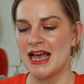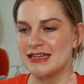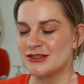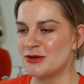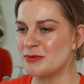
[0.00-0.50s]

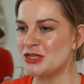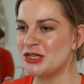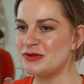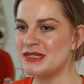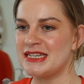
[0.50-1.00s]
as an
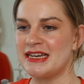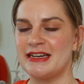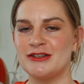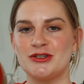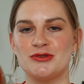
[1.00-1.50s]

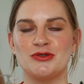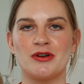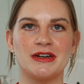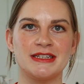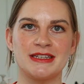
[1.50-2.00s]
opportunity to
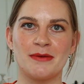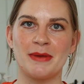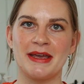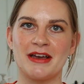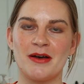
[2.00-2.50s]
try some
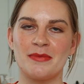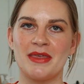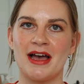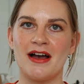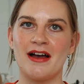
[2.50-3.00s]
makeup
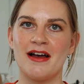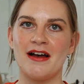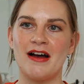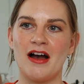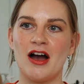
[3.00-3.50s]
that
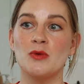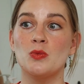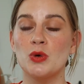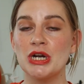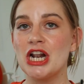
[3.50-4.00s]
I
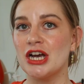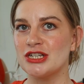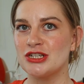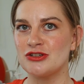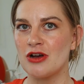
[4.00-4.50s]
would
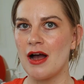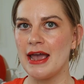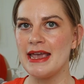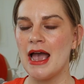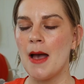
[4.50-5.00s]
like to
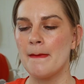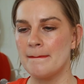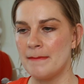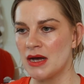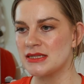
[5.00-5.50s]
try,
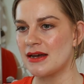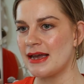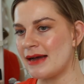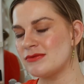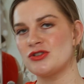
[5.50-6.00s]
but I
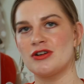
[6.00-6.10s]
haven't